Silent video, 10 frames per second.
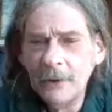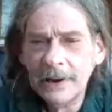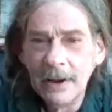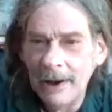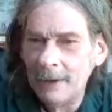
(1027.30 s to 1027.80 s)

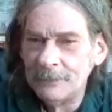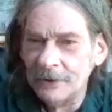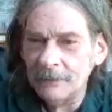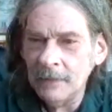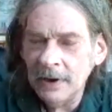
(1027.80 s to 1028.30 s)
Eric
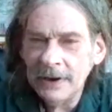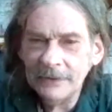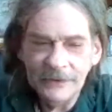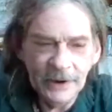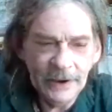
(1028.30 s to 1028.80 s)
Clapton
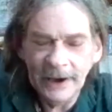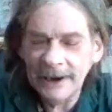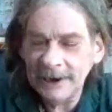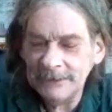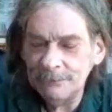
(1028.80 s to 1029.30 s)
did
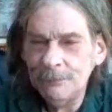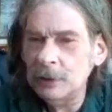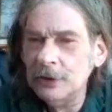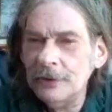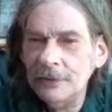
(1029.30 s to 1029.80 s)
a
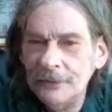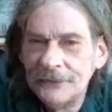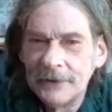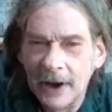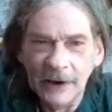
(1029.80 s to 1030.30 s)

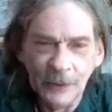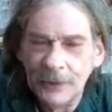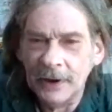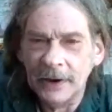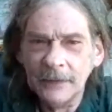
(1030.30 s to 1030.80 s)
blues kind of
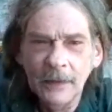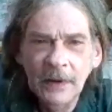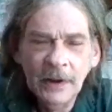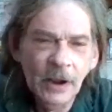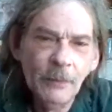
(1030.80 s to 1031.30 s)
thing.
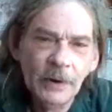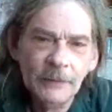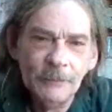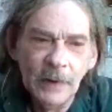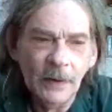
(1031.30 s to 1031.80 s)
Him
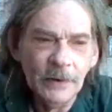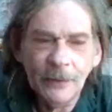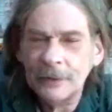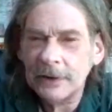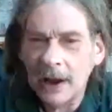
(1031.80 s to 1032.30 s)
and
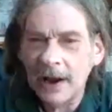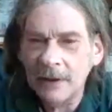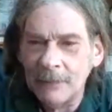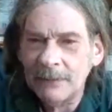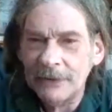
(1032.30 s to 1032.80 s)
another
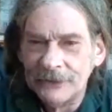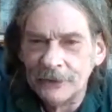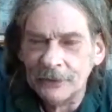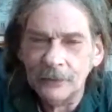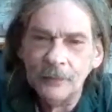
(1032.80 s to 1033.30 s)
guy, maybe
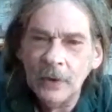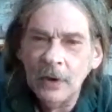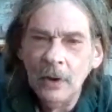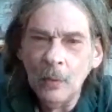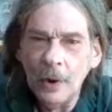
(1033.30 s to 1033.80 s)
2,
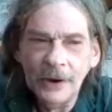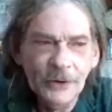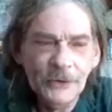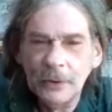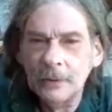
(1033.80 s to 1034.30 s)
went
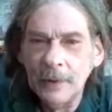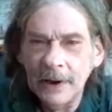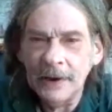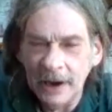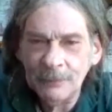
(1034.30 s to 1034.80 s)
into
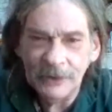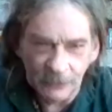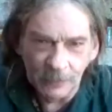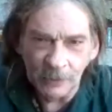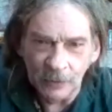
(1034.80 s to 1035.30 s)
an
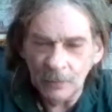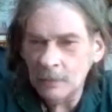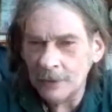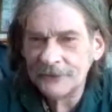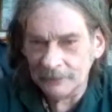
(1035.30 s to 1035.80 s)
empty room
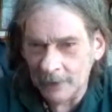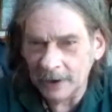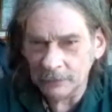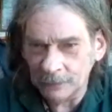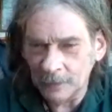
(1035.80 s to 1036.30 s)
with some
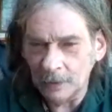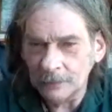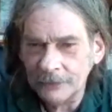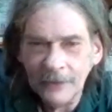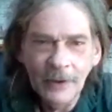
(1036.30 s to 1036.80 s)

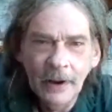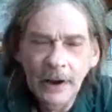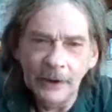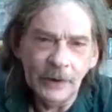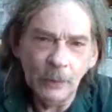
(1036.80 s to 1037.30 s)
microphones,
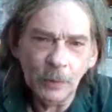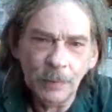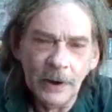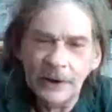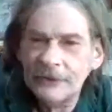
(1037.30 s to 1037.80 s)
and they were
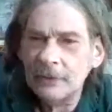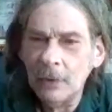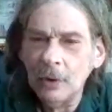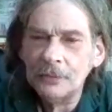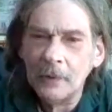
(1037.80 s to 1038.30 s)
playing
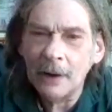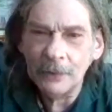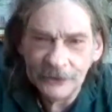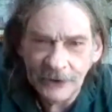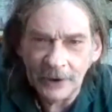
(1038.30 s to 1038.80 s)
some old
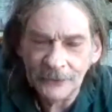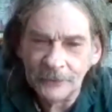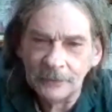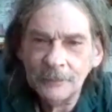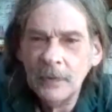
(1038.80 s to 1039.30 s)
Robert
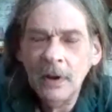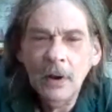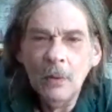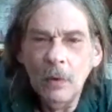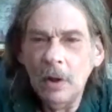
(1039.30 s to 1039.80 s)
Johnson.
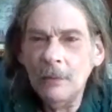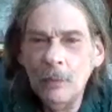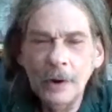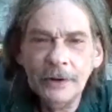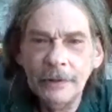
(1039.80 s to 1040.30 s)
Well,
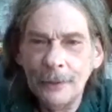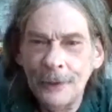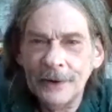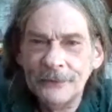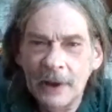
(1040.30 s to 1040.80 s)
one of the
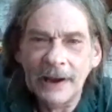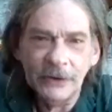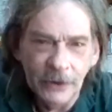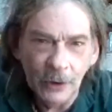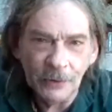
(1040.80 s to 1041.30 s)
things I
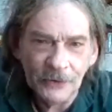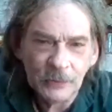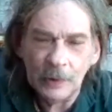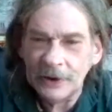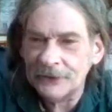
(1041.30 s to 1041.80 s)

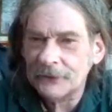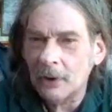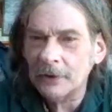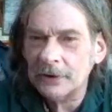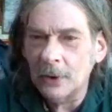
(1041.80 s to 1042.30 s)
noticed when he
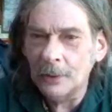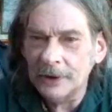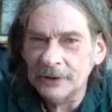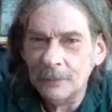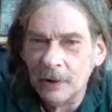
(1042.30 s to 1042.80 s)
started going
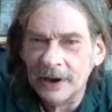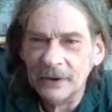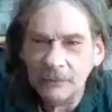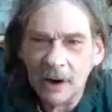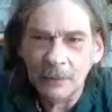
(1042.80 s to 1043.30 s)
into
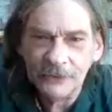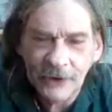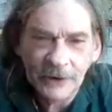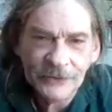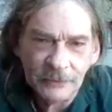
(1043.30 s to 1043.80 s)
playing Robert
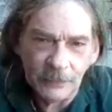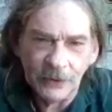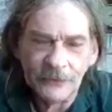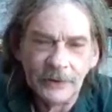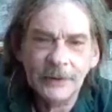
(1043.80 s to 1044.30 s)
Johnson
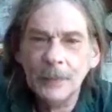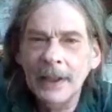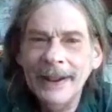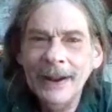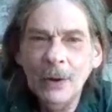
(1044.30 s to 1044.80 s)
music
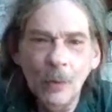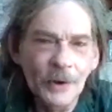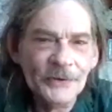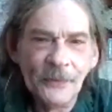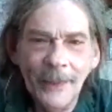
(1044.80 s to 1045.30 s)

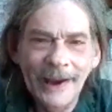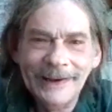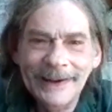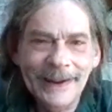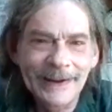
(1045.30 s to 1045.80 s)
was that
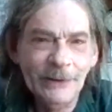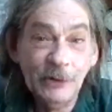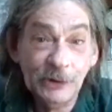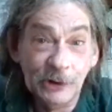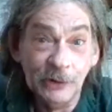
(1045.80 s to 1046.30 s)
he
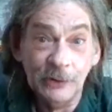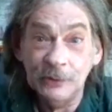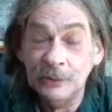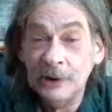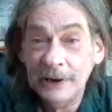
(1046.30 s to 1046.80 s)

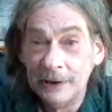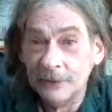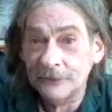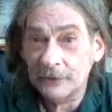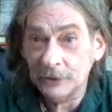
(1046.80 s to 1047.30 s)
tuned
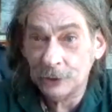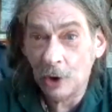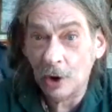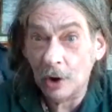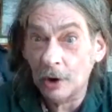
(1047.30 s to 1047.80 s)
his
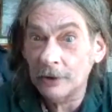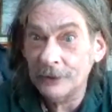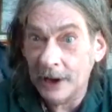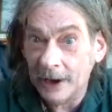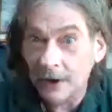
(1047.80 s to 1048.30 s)
guitar
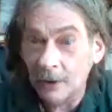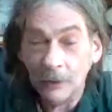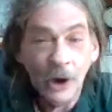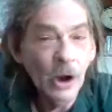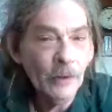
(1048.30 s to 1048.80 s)
down.